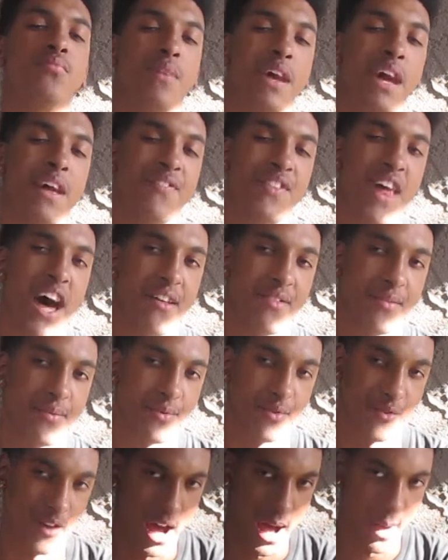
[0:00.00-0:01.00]
Hit that
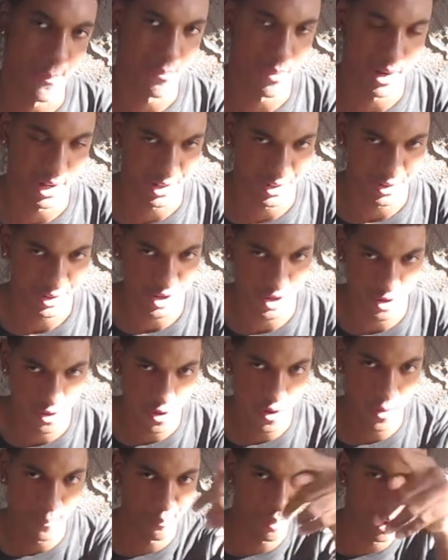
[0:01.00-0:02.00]
subscribe button, turn
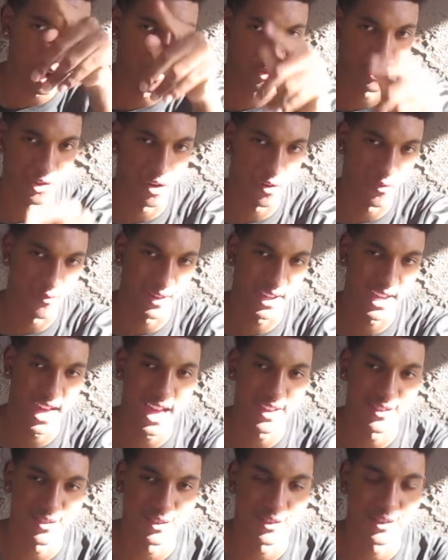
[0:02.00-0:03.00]
on post
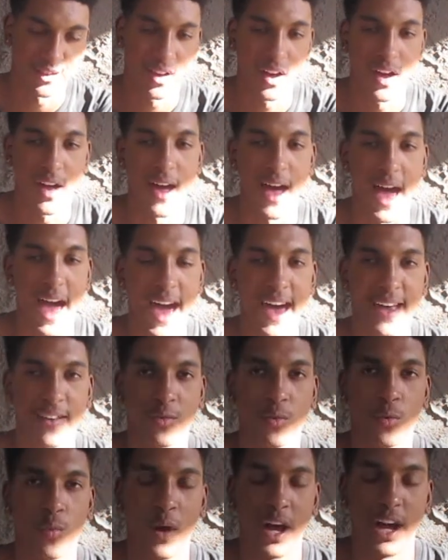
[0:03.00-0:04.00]
notifications
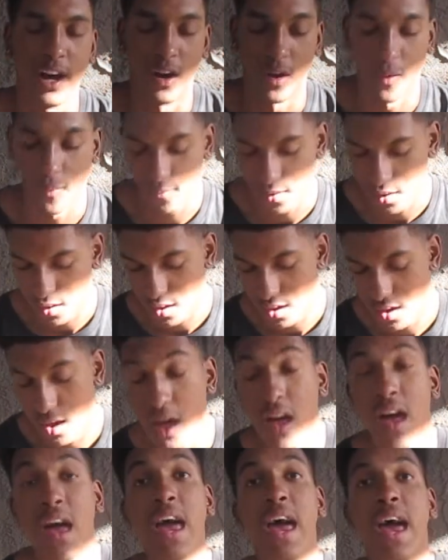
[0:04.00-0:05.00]
as well
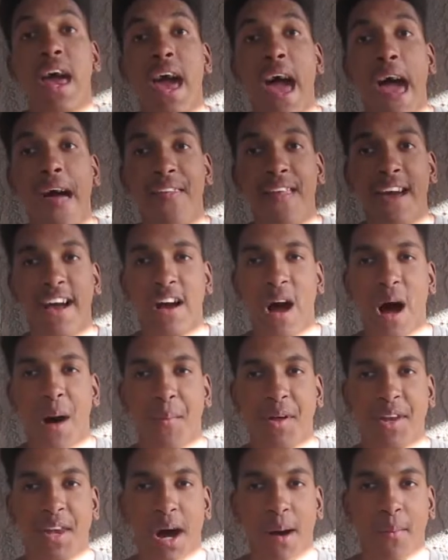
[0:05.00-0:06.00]
and then
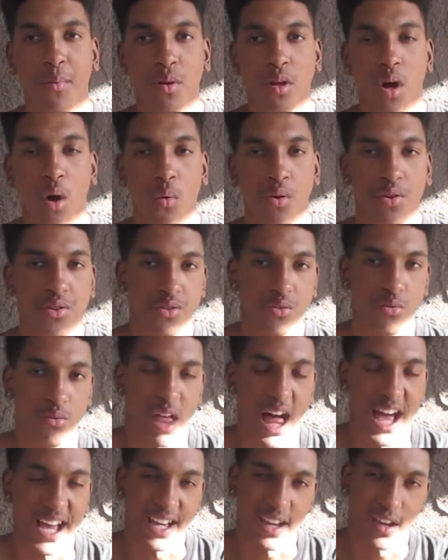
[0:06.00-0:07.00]
comment down below what you
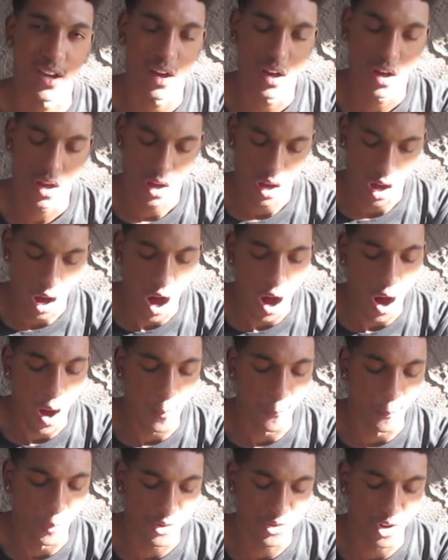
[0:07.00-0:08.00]
like,
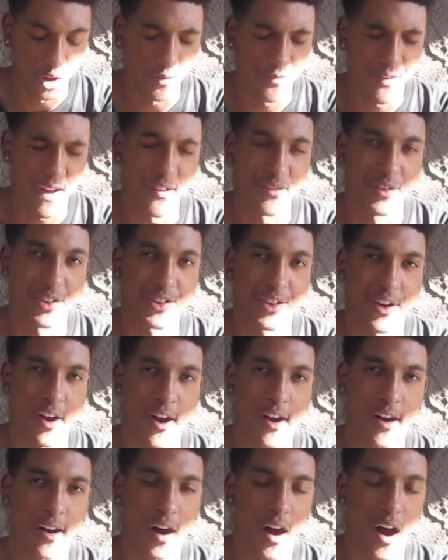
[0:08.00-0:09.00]
um, what your favorite
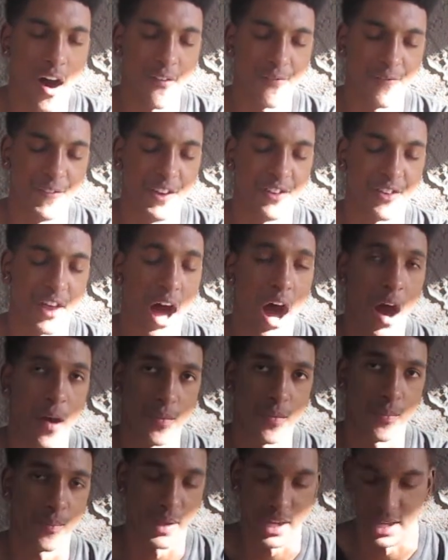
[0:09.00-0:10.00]
song off this
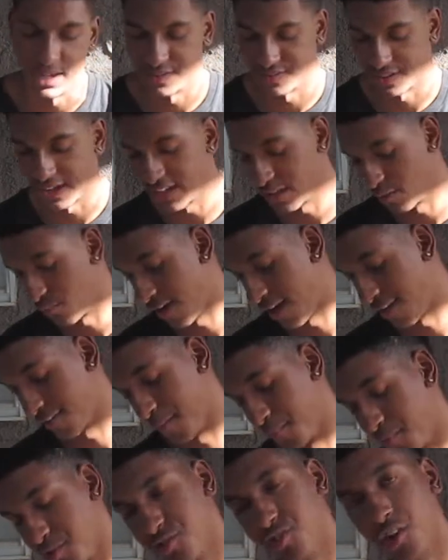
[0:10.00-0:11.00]
album is. Anyways,
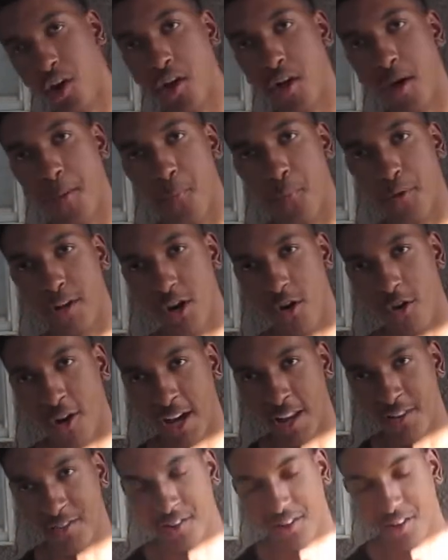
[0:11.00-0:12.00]
I'm gonna shut up. We gonna
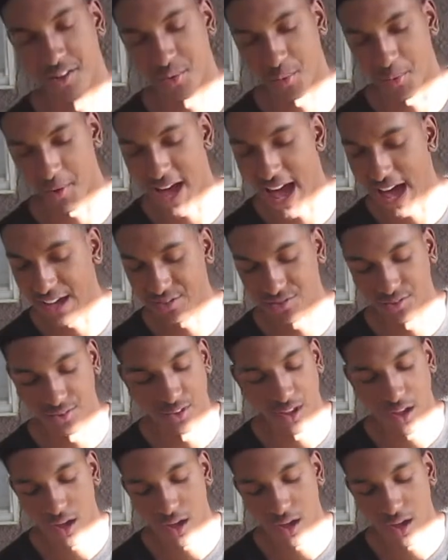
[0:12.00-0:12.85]
get into this reaction.